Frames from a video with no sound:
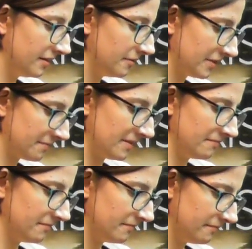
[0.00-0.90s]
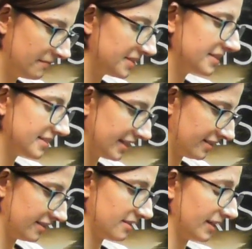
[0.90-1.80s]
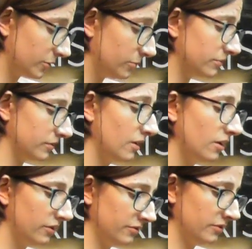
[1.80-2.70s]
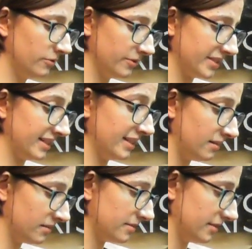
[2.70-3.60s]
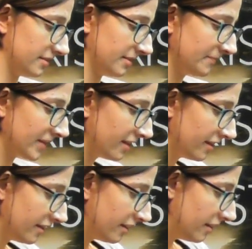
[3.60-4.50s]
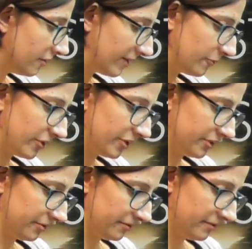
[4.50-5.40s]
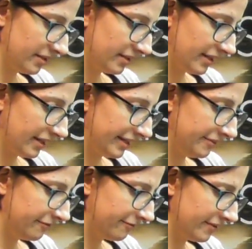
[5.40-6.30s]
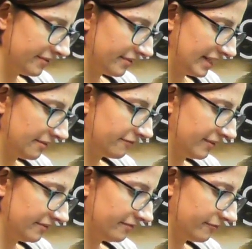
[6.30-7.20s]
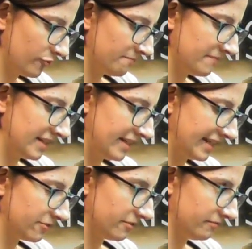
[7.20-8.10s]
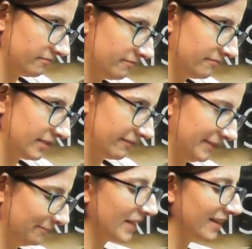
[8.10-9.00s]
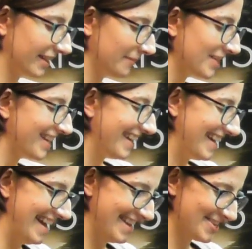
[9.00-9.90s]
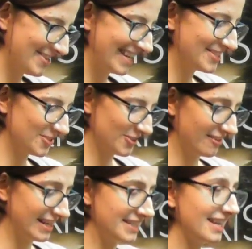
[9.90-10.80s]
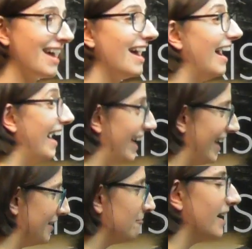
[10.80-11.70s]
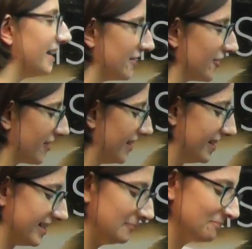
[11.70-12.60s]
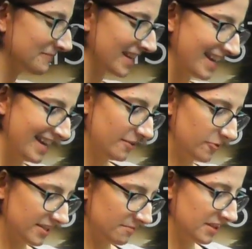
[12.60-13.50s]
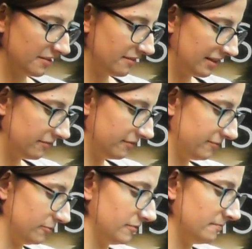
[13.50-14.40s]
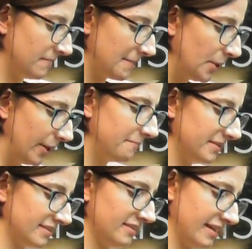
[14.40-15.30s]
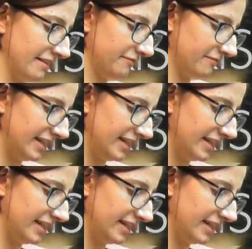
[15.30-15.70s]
with my mother's sickness, I called on the Lord, and he answered. Where were you? In the front room in Leighton. Is that right? Okay. Who led you to Christ? Anne and another lady. What's something you're thankful for? My purpose in life.